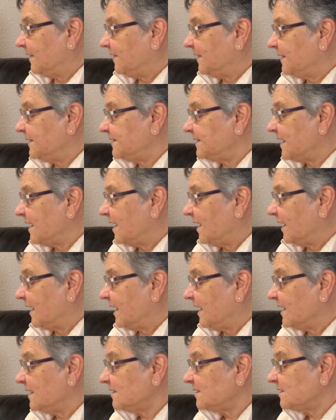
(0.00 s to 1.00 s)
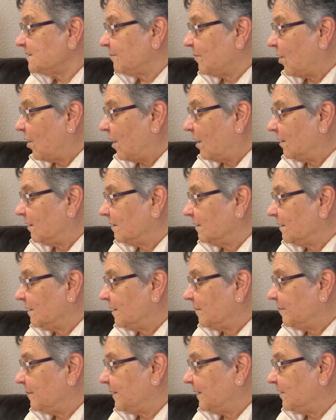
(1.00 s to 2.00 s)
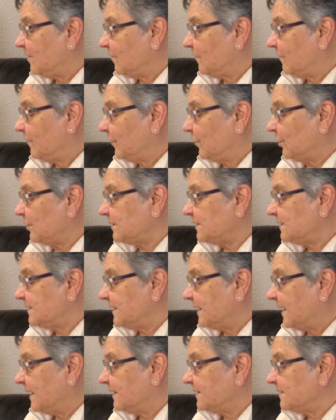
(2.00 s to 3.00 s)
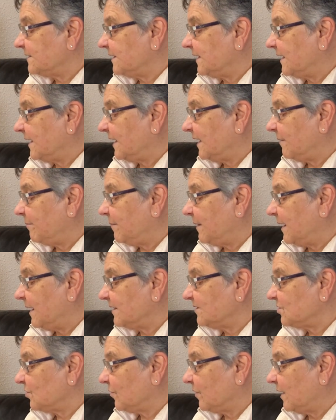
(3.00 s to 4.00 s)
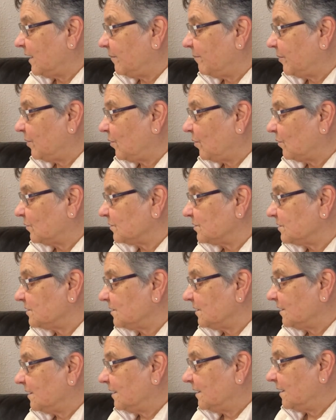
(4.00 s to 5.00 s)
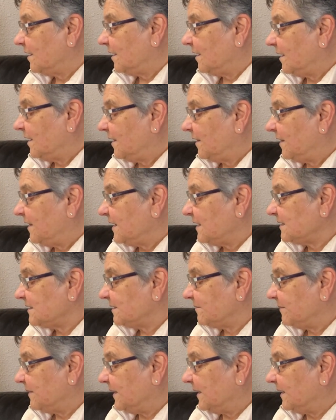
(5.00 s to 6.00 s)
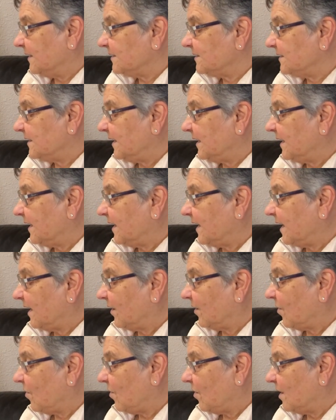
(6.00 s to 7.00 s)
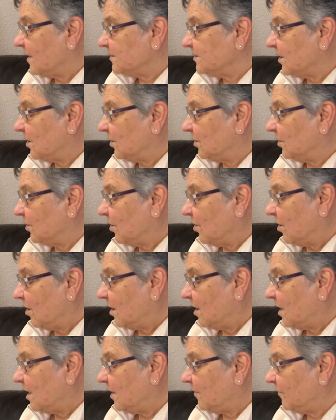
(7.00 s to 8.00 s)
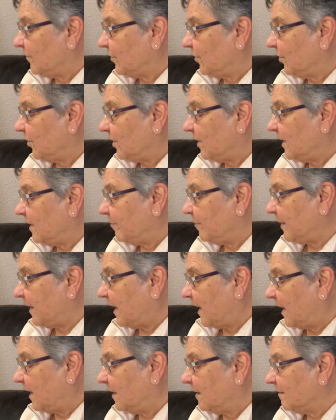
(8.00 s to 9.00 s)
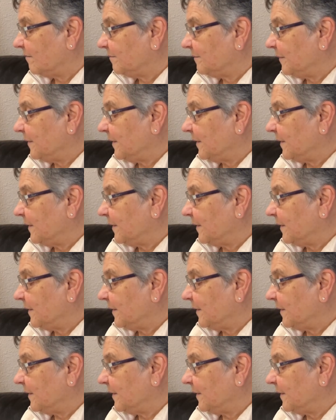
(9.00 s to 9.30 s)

"The tongue is small, but the verse says it makes great boasts. This means it can cause a lot of hurt and pain.